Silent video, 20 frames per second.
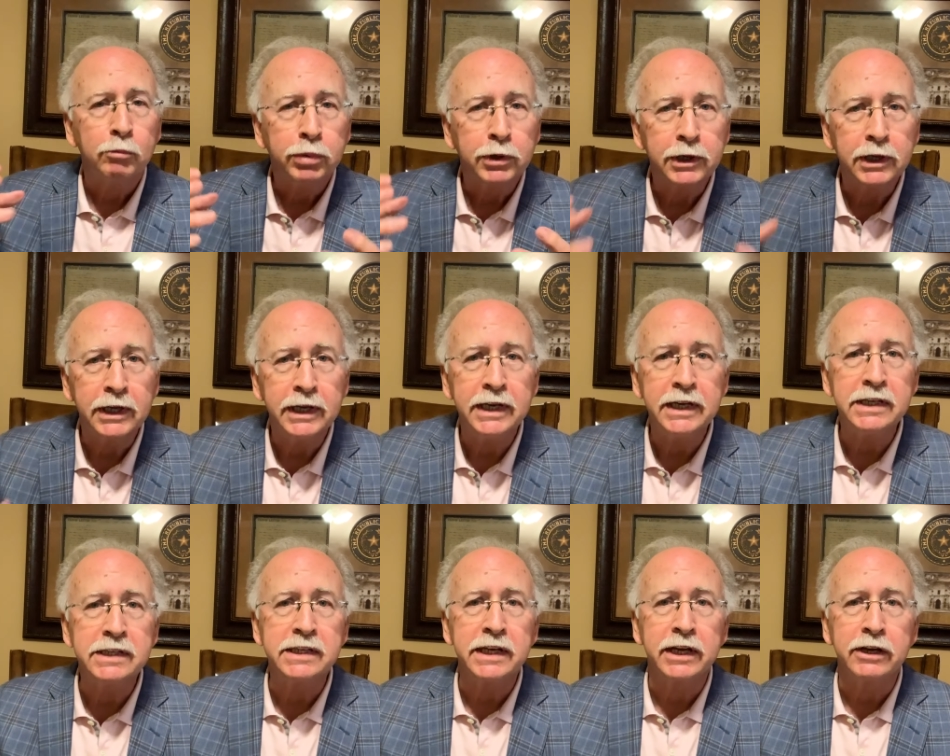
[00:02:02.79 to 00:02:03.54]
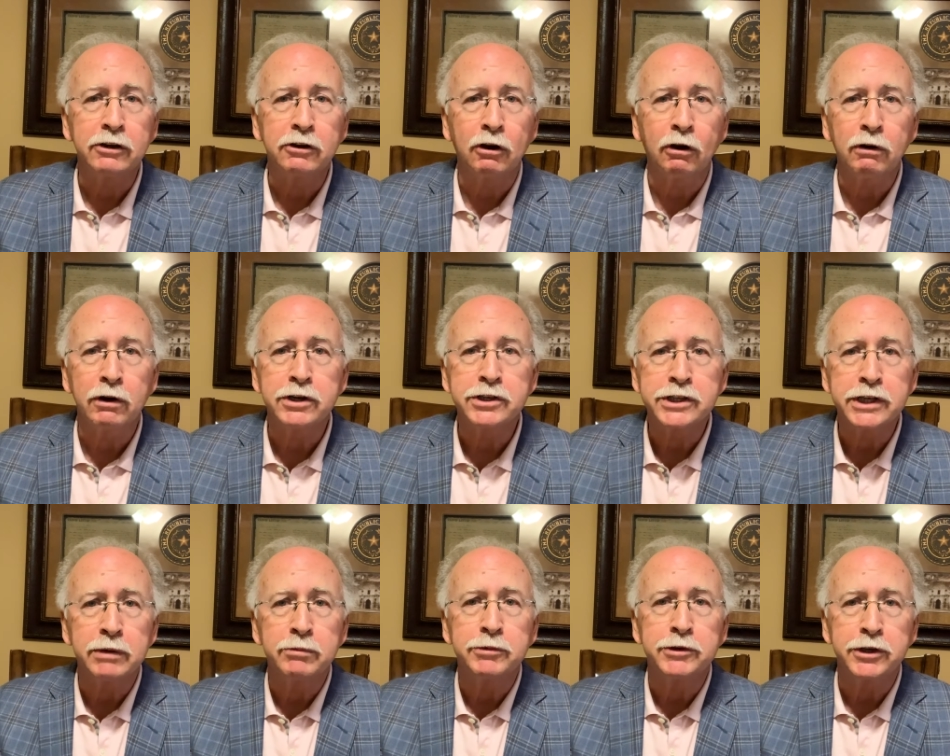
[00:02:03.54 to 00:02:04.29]
please encourage
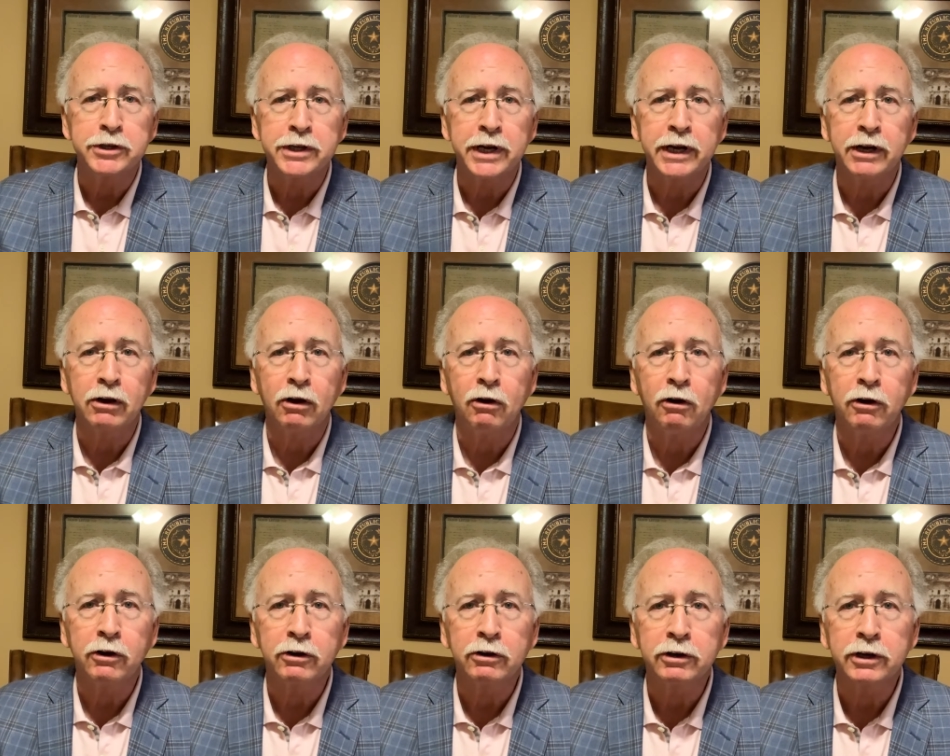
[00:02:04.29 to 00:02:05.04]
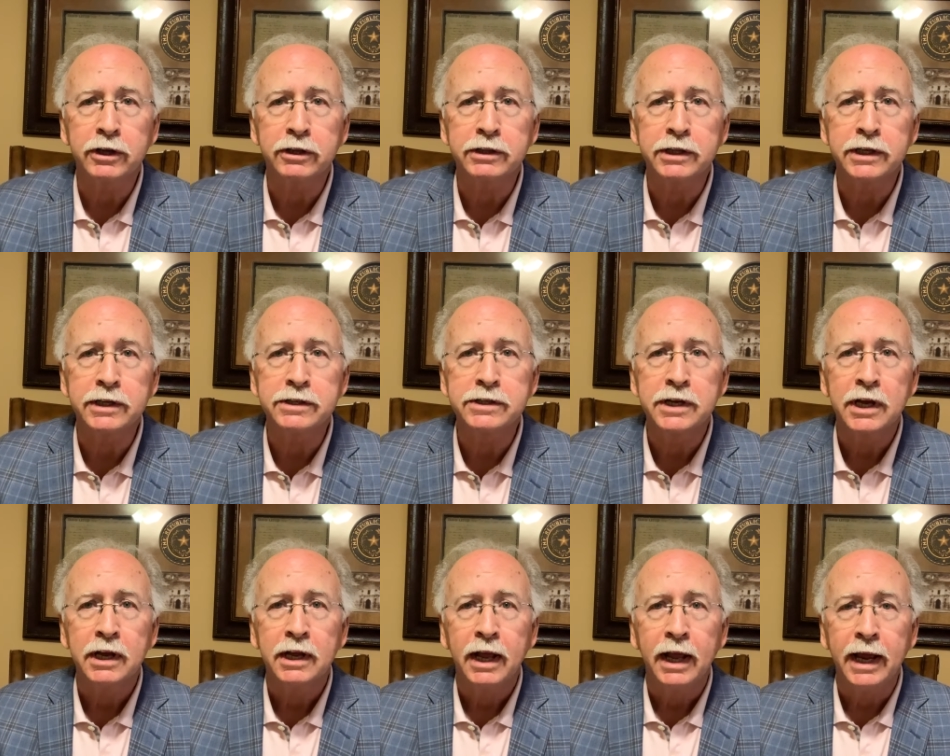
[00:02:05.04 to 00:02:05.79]
them to take a hard look at this
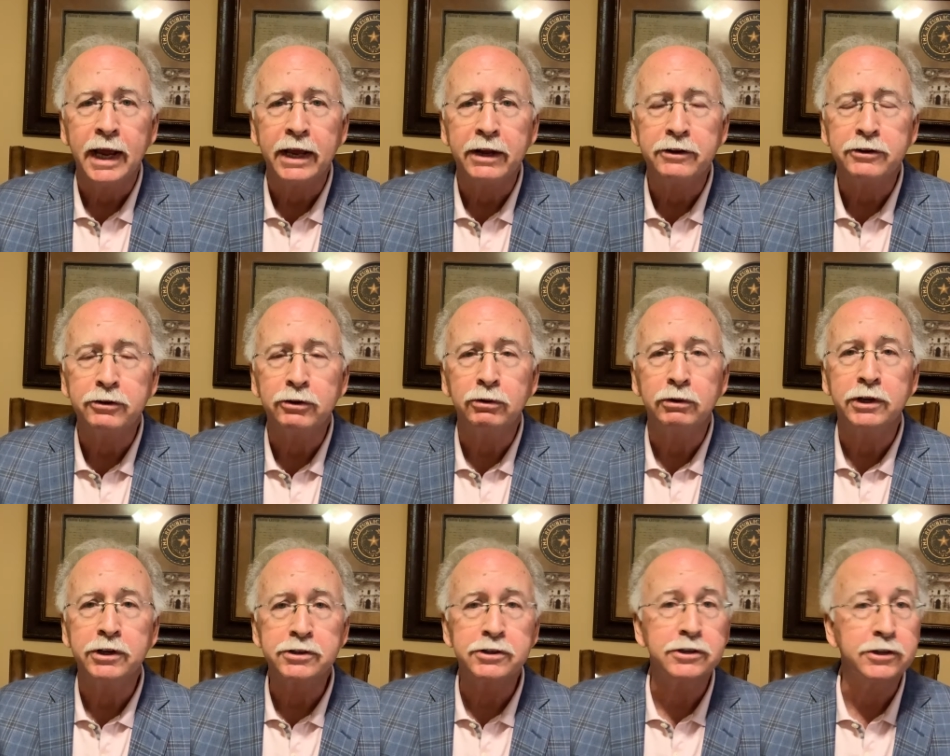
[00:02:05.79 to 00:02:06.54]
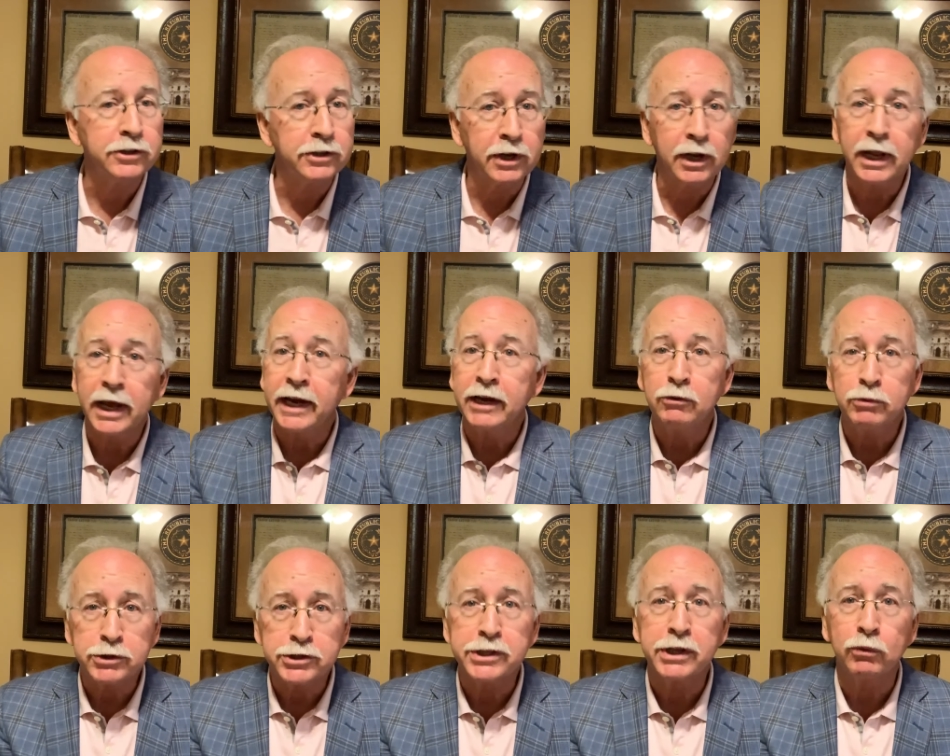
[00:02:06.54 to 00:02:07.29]
and to listen to the
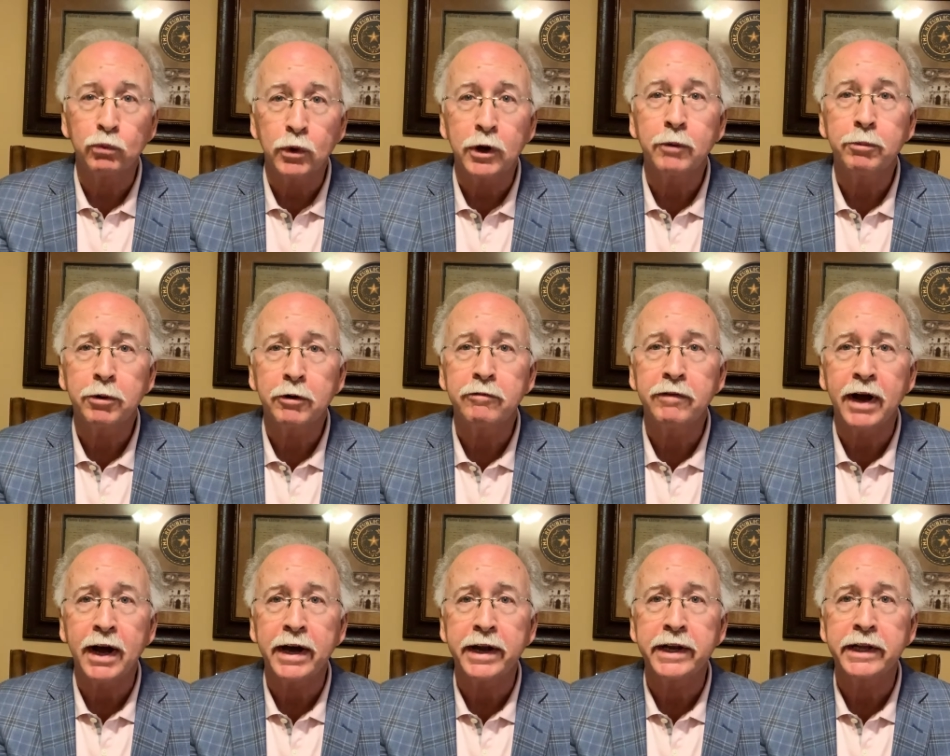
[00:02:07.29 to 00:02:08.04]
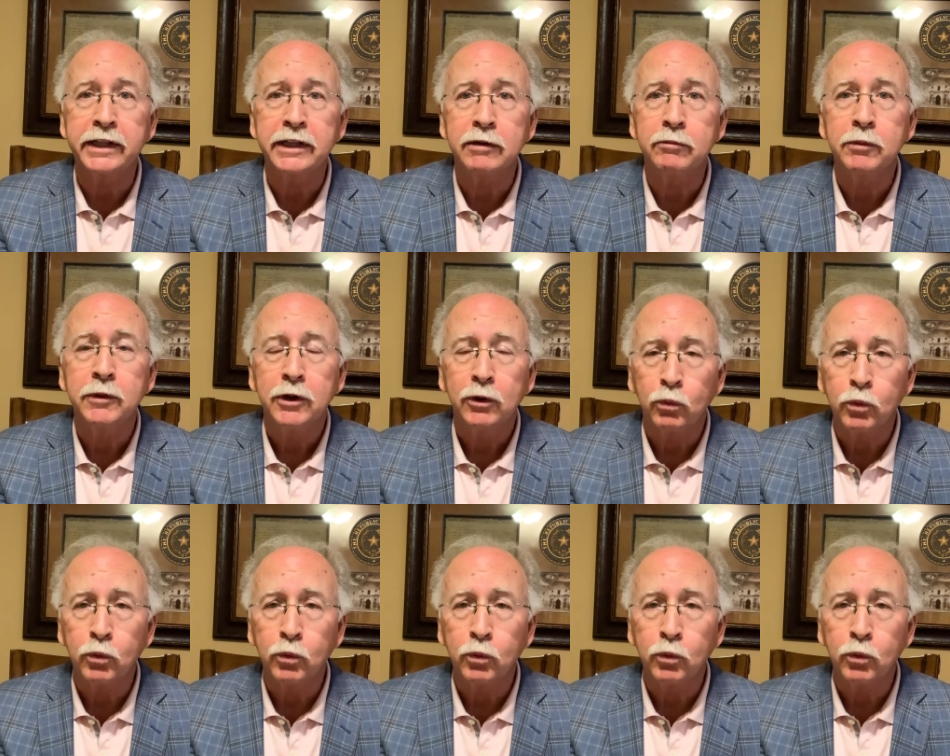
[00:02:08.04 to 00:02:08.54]
language that we're providing them.